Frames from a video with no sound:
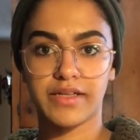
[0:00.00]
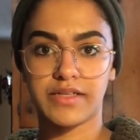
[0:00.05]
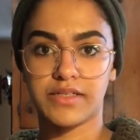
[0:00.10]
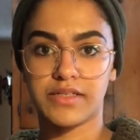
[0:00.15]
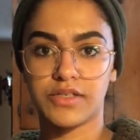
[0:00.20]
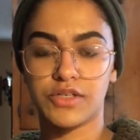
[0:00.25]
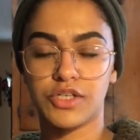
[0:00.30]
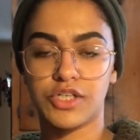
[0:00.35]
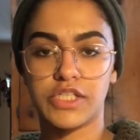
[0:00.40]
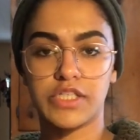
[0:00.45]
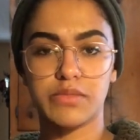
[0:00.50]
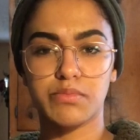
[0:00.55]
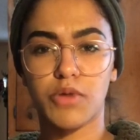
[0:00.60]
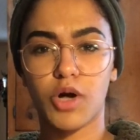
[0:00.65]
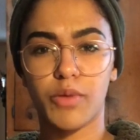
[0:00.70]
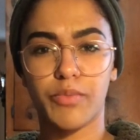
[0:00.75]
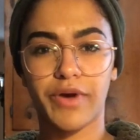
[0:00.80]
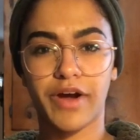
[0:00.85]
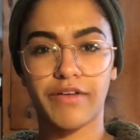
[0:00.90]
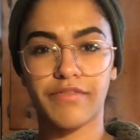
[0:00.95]
It's a good
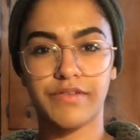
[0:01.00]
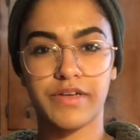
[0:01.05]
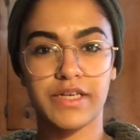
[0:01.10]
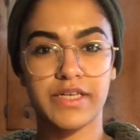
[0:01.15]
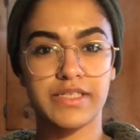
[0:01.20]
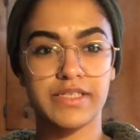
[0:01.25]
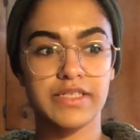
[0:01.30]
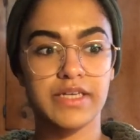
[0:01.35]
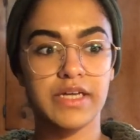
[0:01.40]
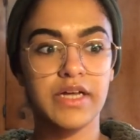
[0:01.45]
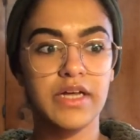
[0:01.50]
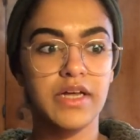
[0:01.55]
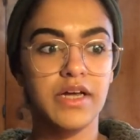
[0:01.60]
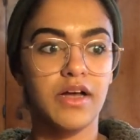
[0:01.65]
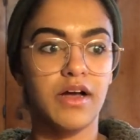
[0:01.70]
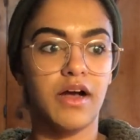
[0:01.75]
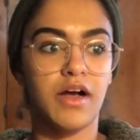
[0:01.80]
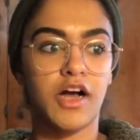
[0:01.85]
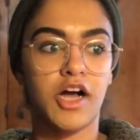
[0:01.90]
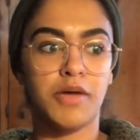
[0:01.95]
small breakfast
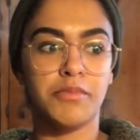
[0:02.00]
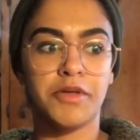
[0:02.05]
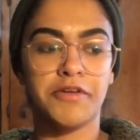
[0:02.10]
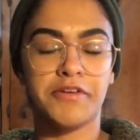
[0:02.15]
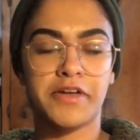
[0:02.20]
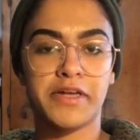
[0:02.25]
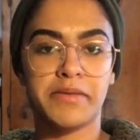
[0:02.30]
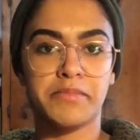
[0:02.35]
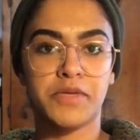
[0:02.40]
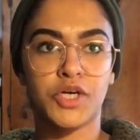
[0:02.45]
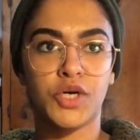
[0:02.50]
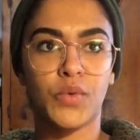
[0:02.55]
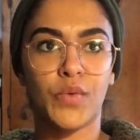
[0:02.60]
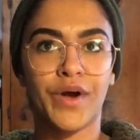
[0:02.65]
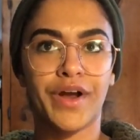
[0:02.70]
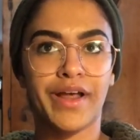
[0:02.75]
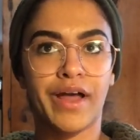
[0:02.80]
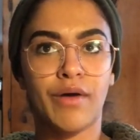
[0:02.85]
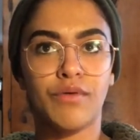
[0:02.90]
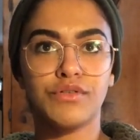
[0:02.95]
if I'm gonna
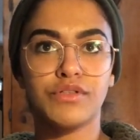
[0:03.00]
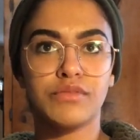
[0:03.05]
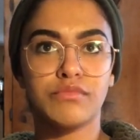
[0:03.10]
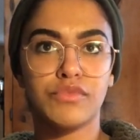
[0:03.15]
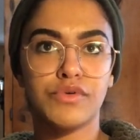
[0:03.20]
work out in the